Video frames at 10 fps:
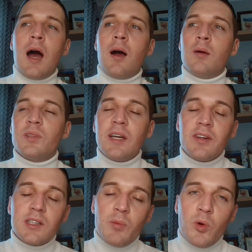um, say,
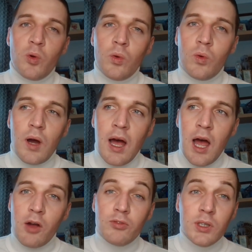for example,
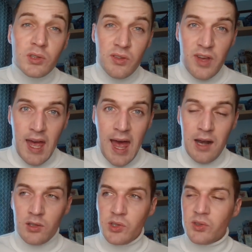uh, real severe
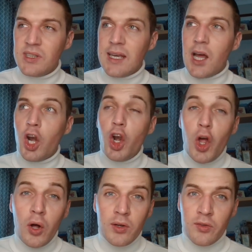hair loss, you're seeing a
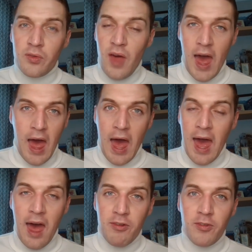lot of hair,
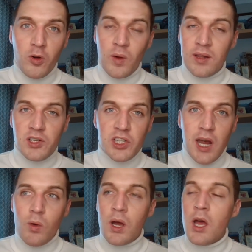hair fall in the
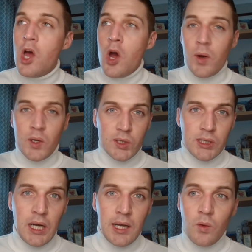shower. When you're
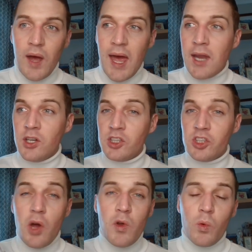styling your hair, you
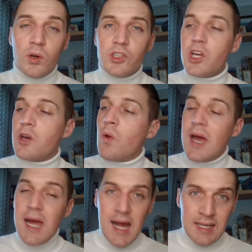just don't know what to do.
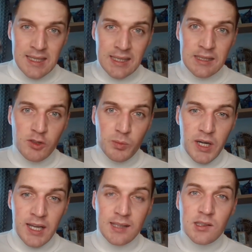Intensive
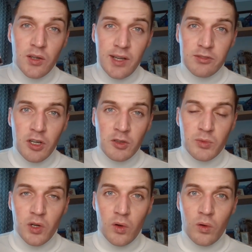spray. It's got that
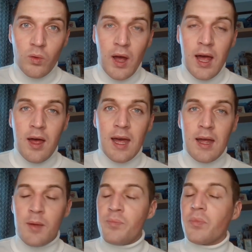rosemary oil, uh,
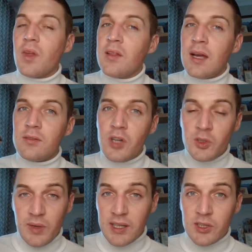um, that
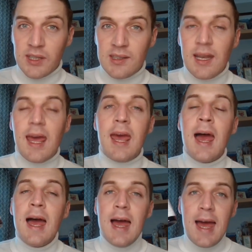rosemary extract in
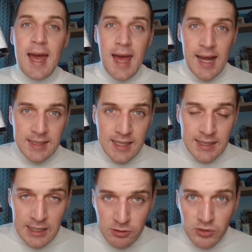here. It's
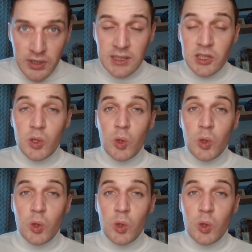going to get right to